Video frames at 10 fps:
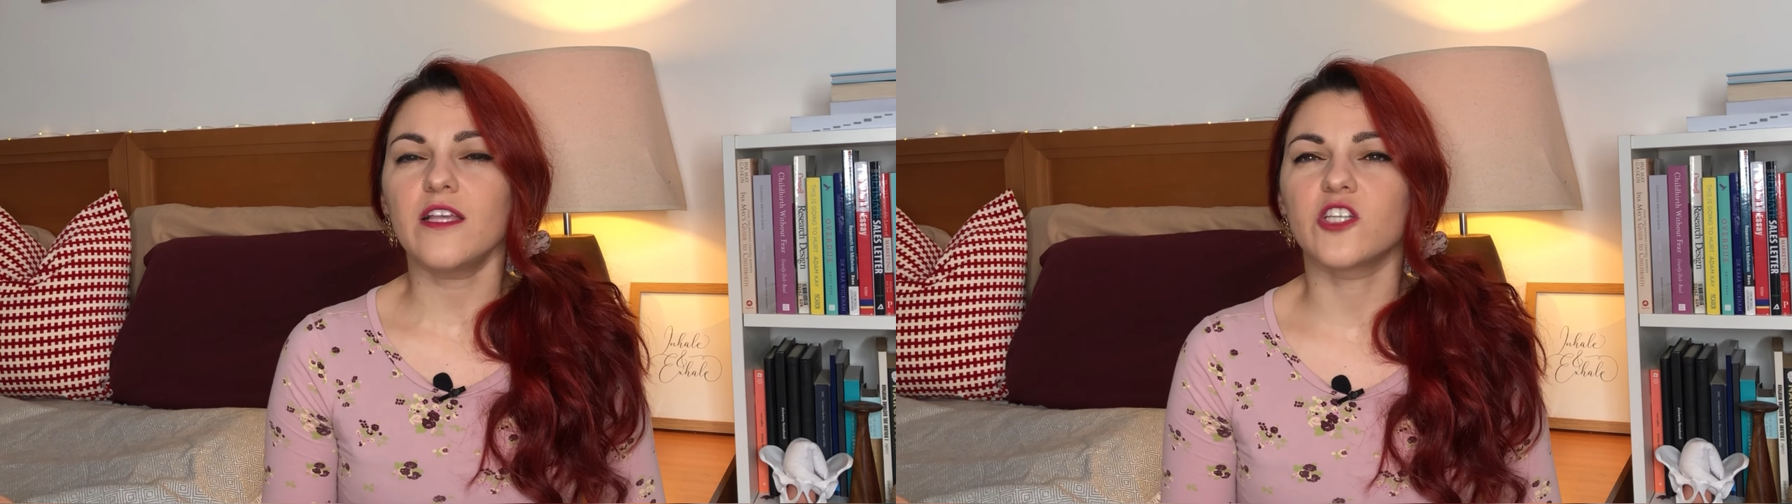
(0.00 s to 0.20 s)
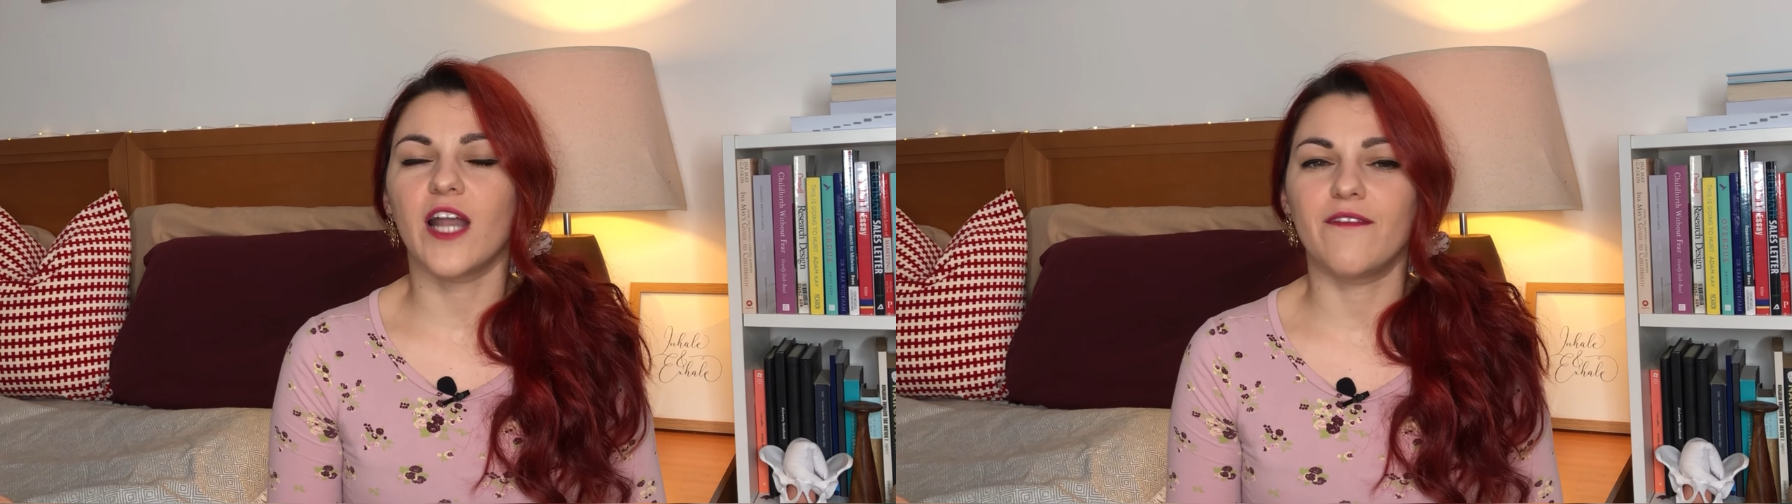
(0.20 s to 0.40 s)

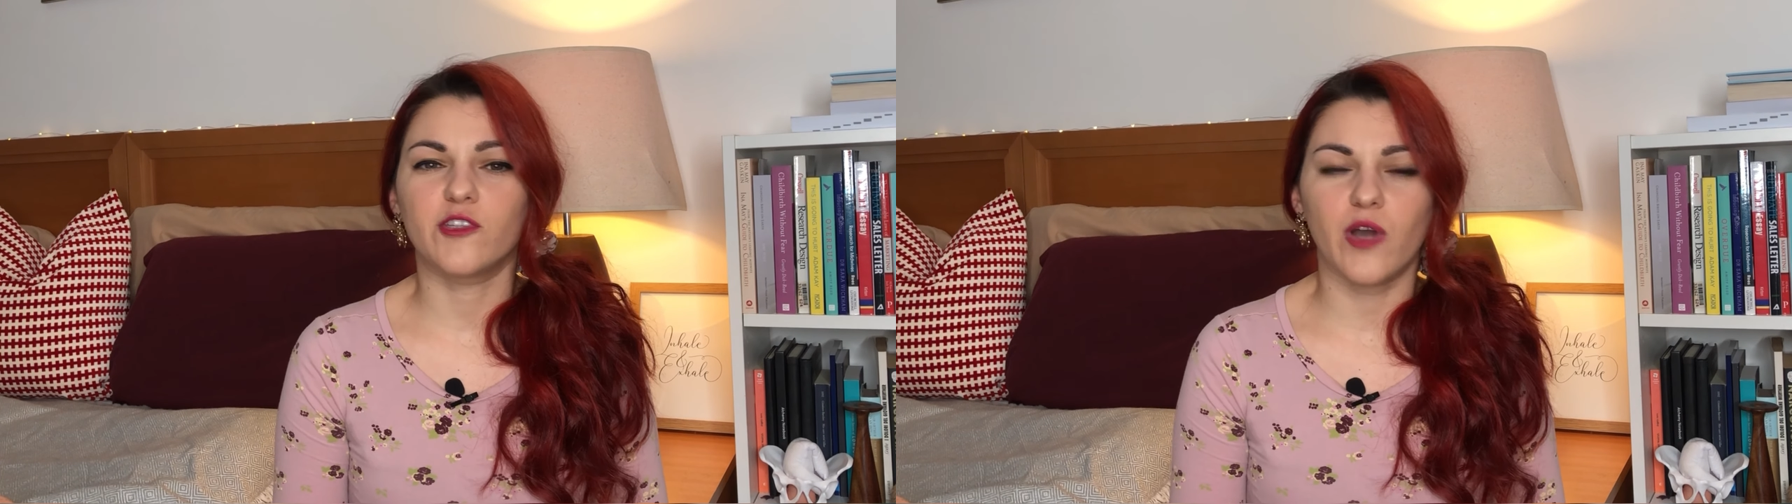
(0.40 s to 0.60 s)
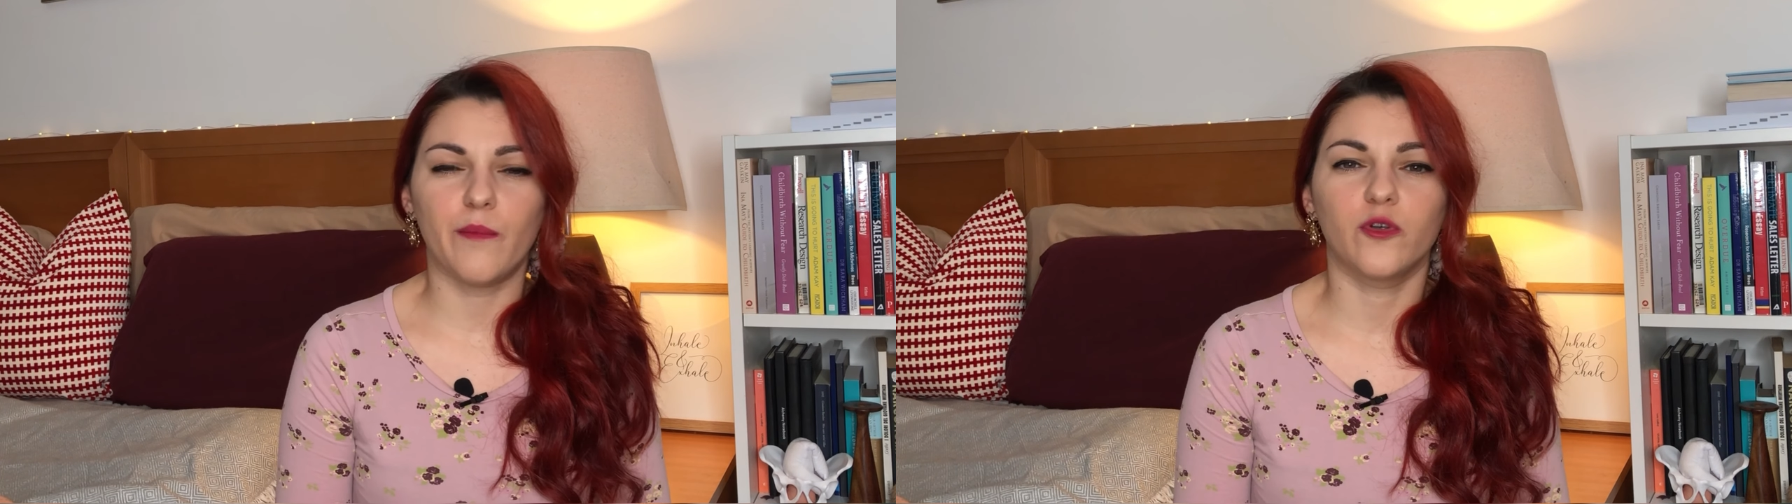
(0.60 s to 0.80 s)
gonna have
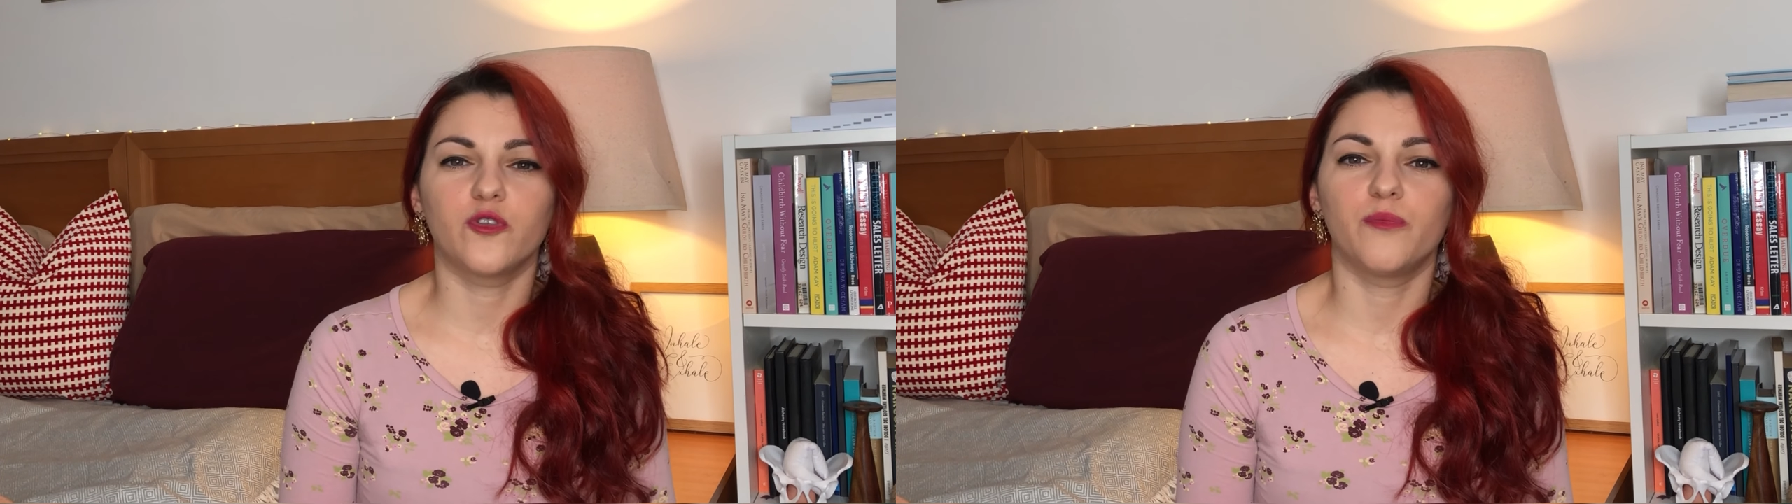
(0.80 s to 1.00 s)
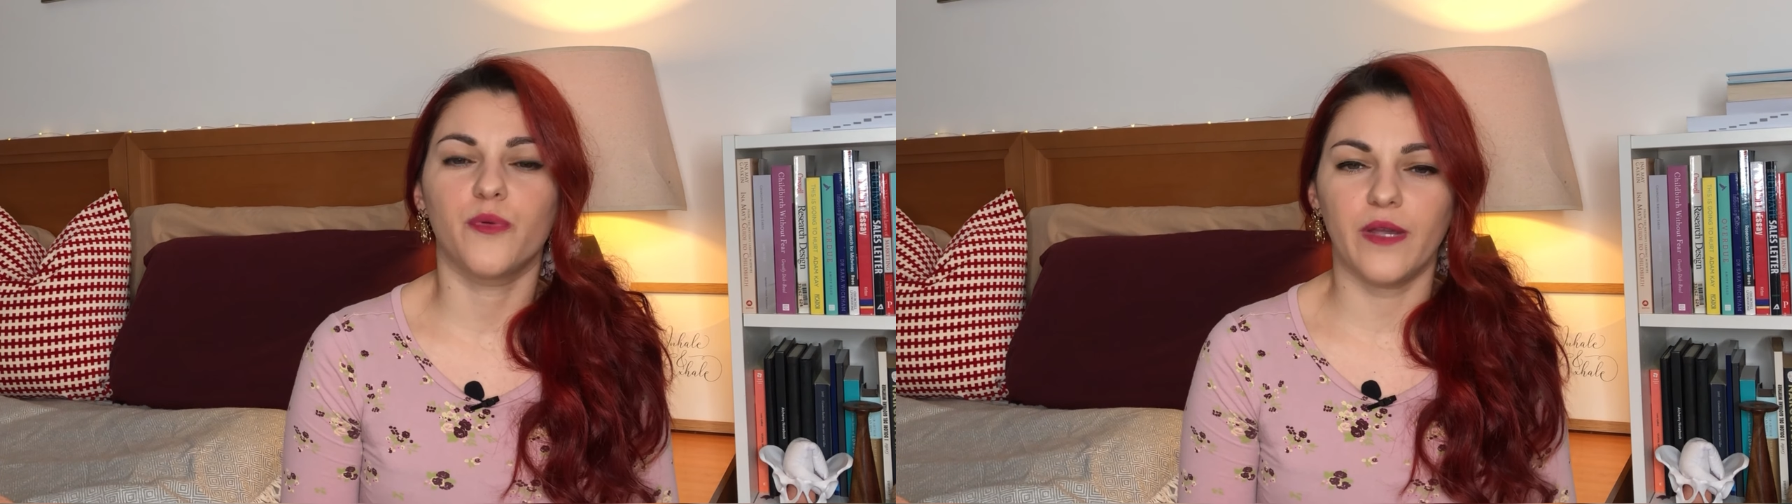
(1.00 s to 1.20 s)
trouble
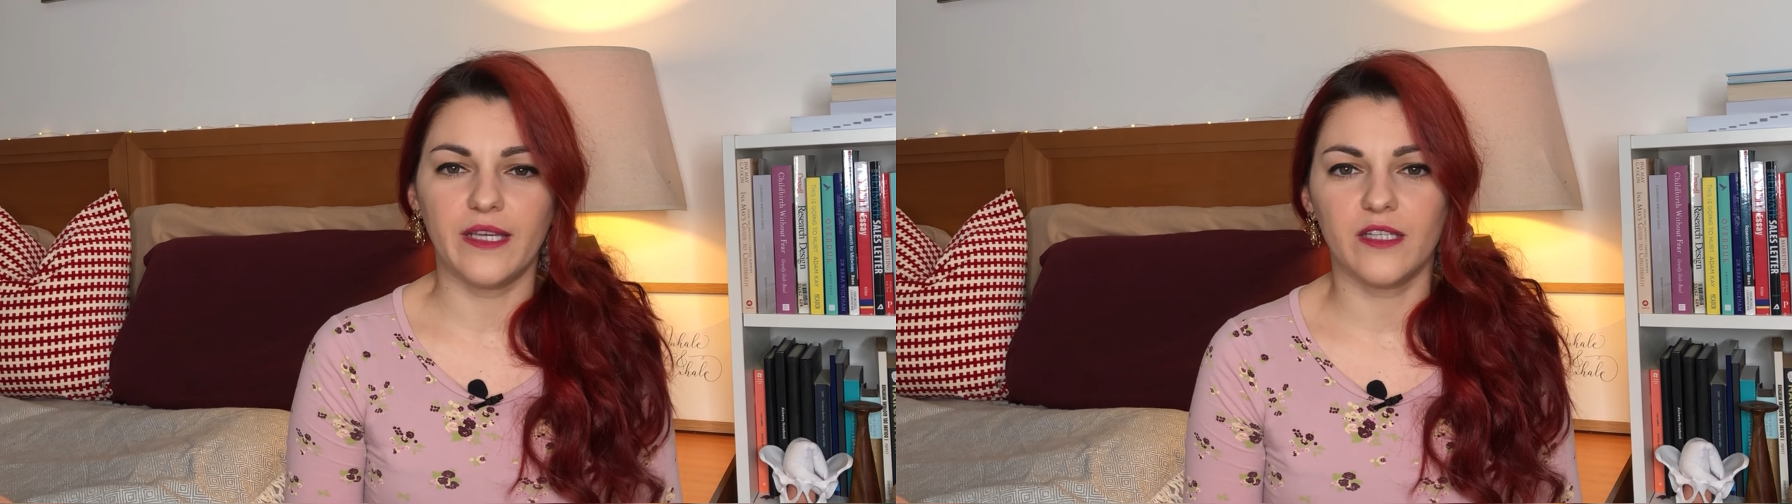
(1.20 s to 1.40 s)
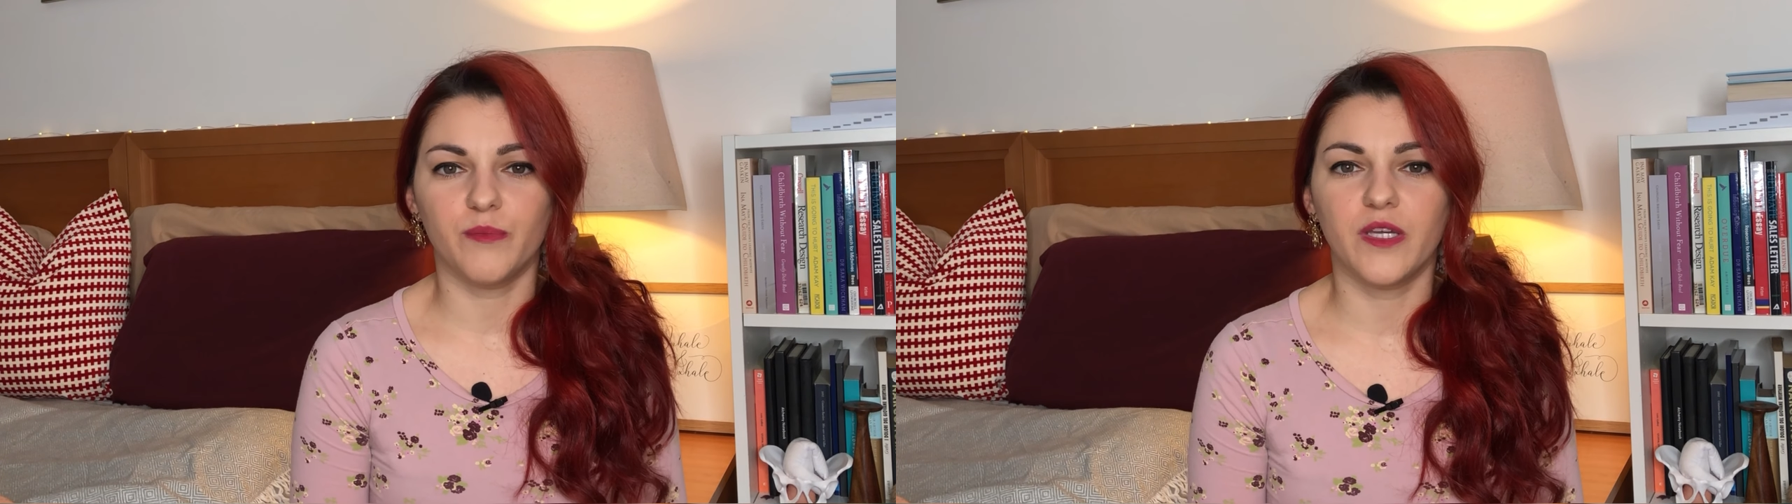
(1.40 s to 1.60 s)
to
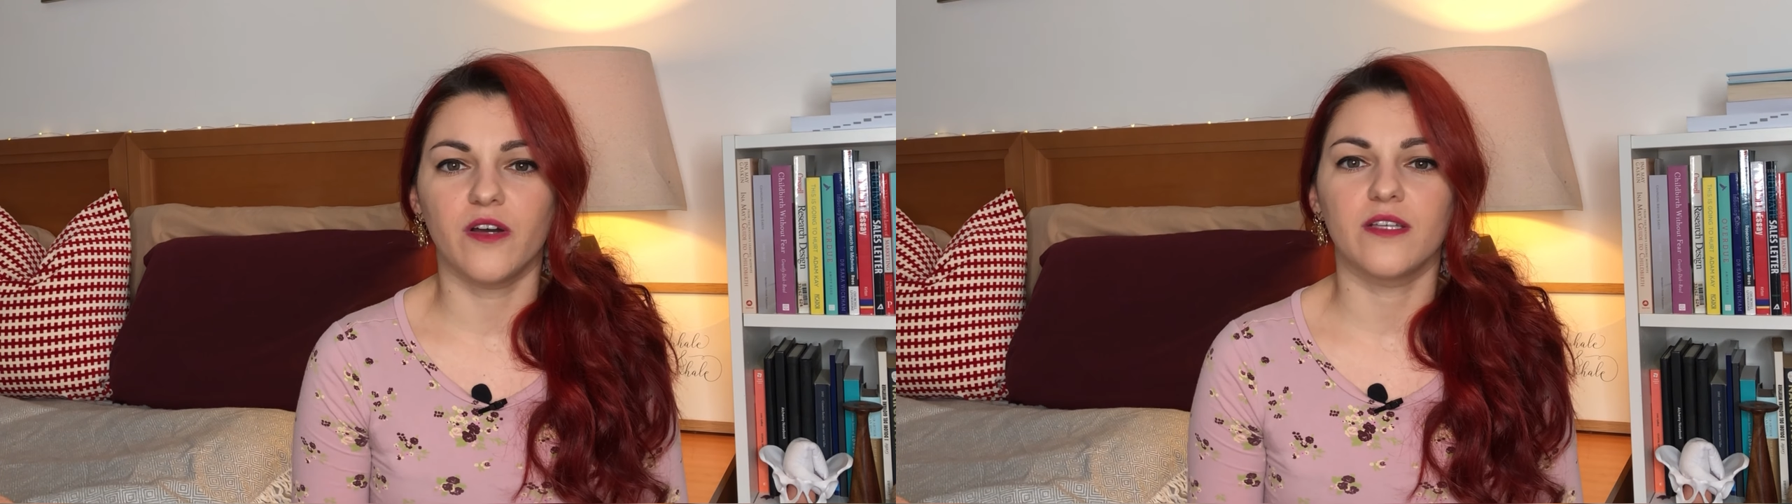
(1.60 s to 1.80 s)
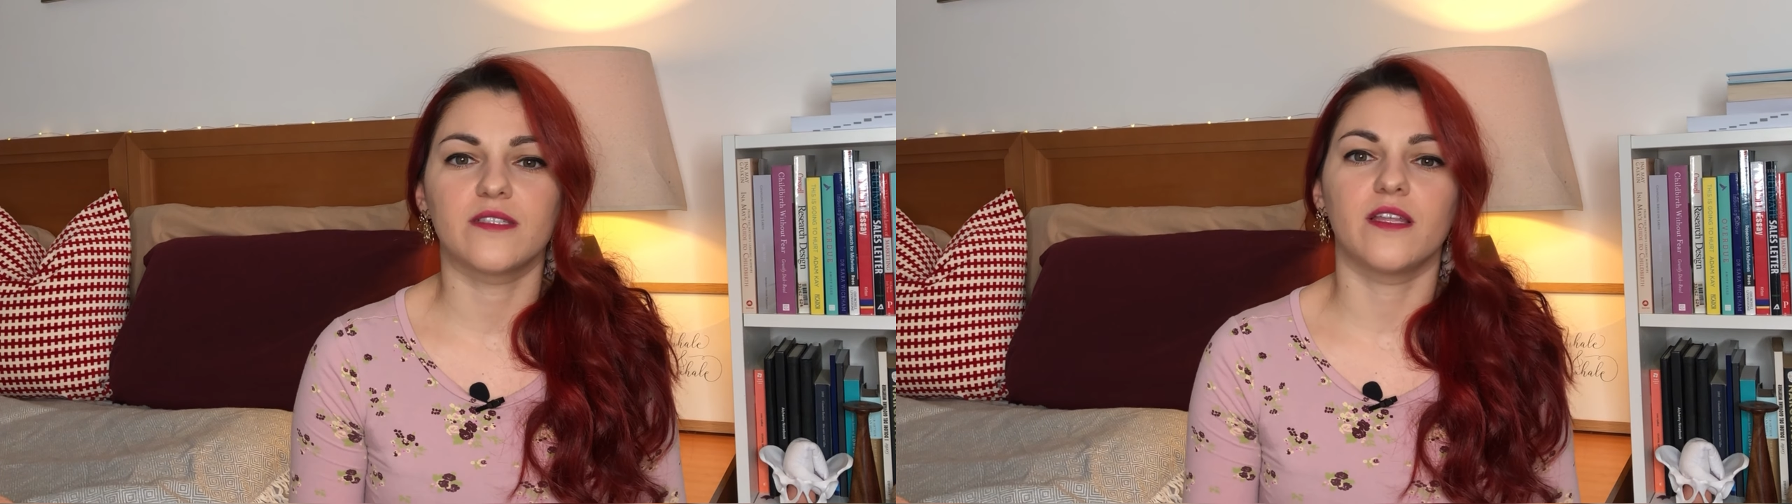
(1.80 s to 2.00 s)
breathe
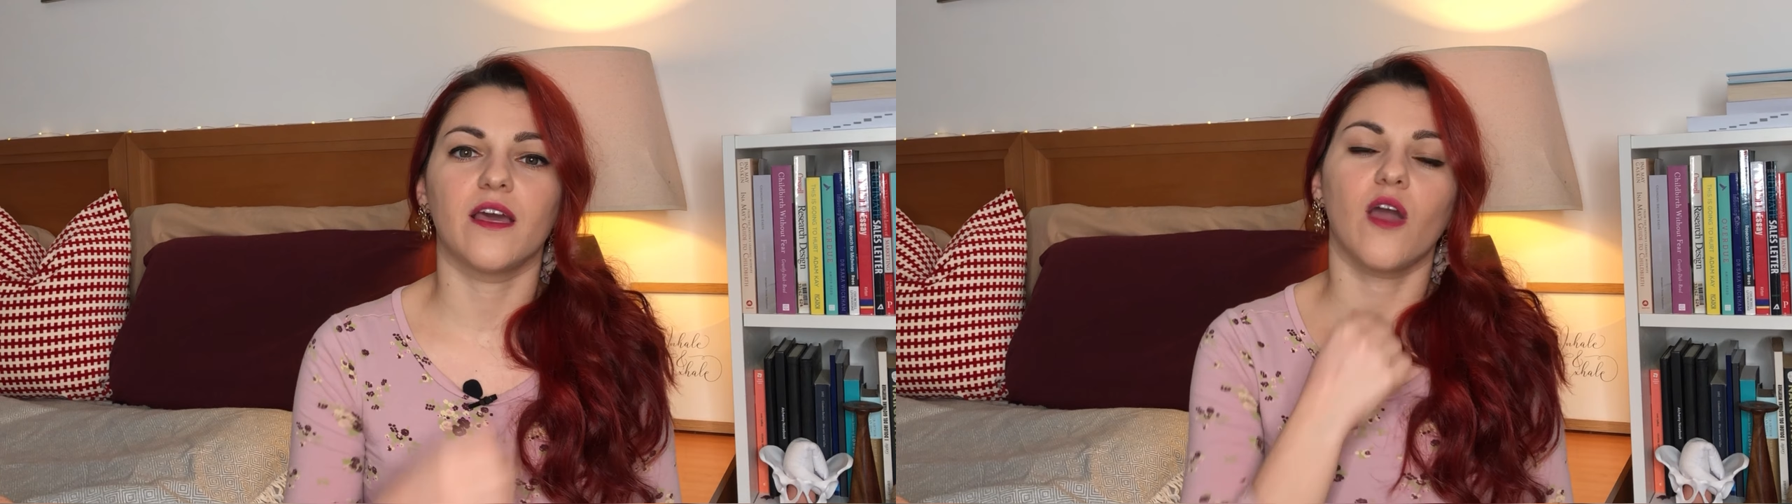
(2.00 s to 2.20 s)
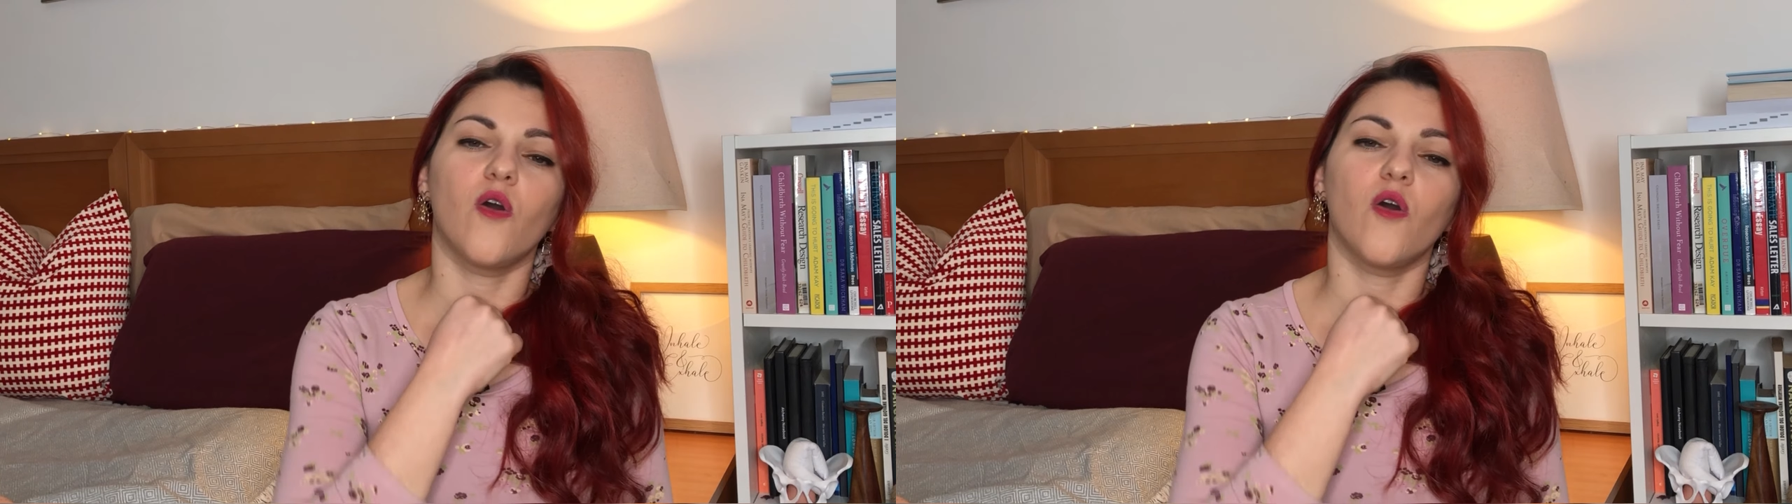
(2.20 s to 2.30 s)
because the